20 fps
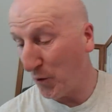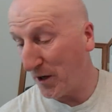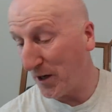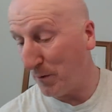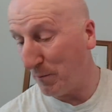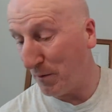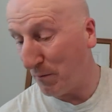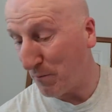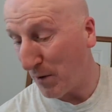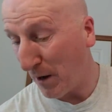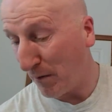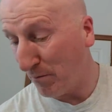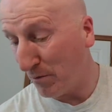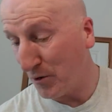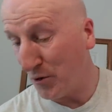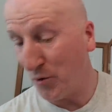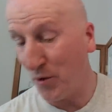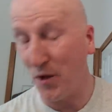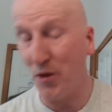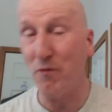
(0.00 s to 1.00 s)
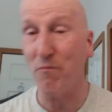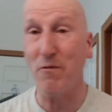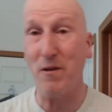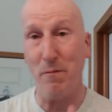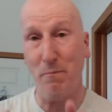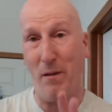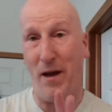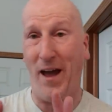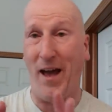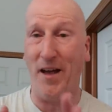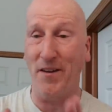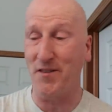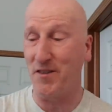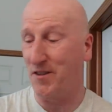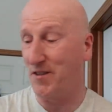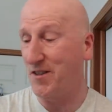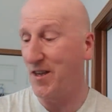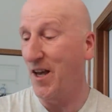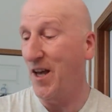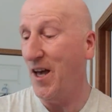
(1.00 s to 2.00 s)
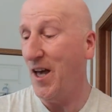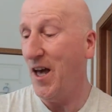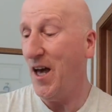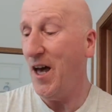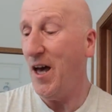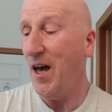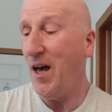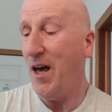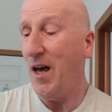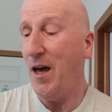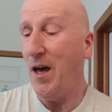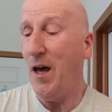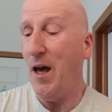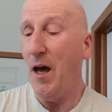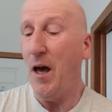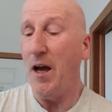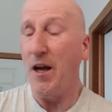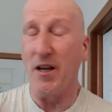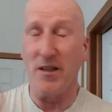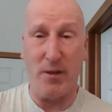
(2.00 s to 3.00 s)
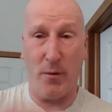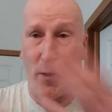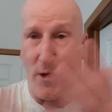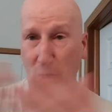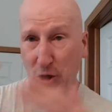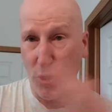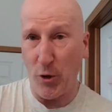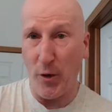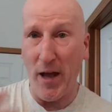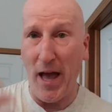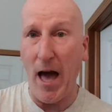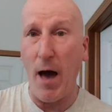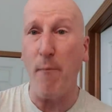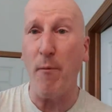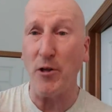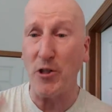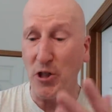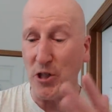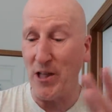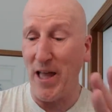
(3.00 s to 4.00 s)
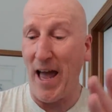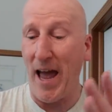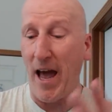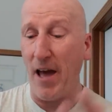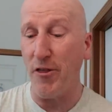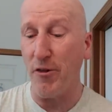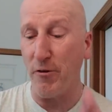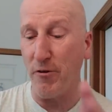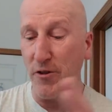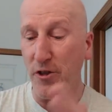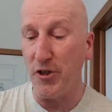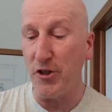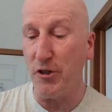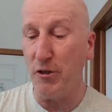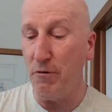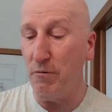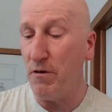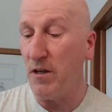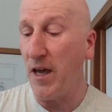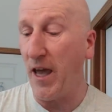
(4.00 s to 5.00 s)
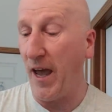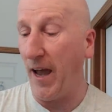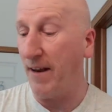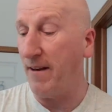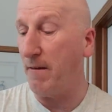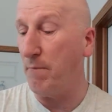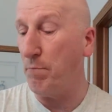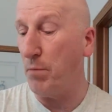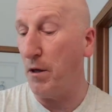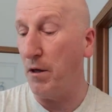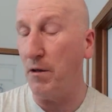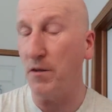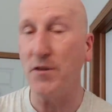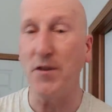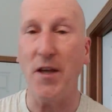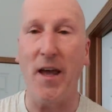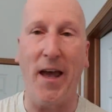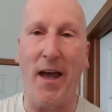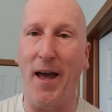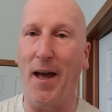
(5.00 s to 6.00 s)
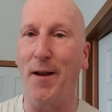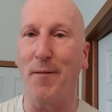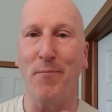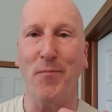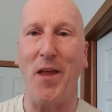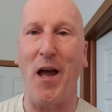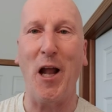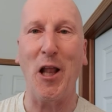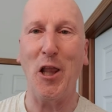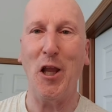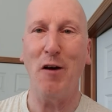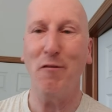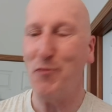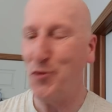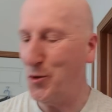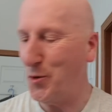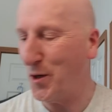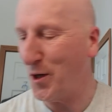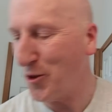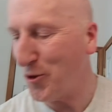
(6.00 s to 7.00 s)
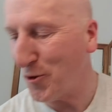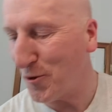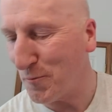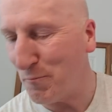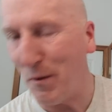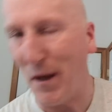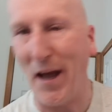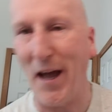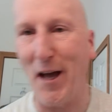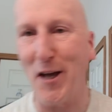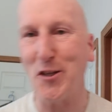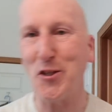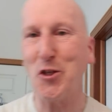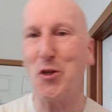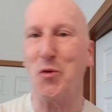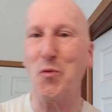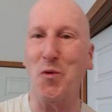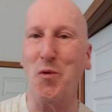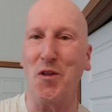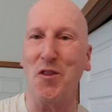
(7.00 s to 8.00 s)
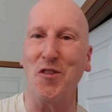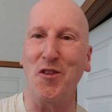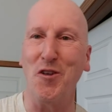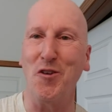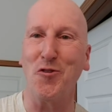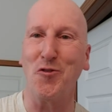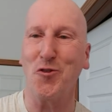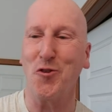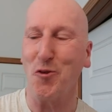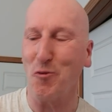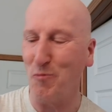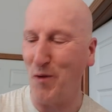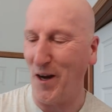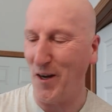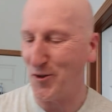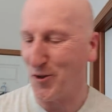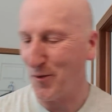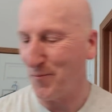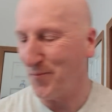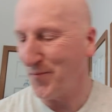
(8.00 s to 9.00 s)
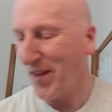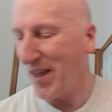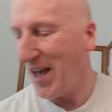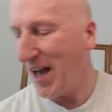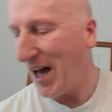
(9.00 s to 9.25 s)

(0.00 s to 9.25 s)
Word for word: And we're gonna be probably doing three passes because I wanna show you how much lather this Duke Cannon builds and I love doing the third pass with this razor.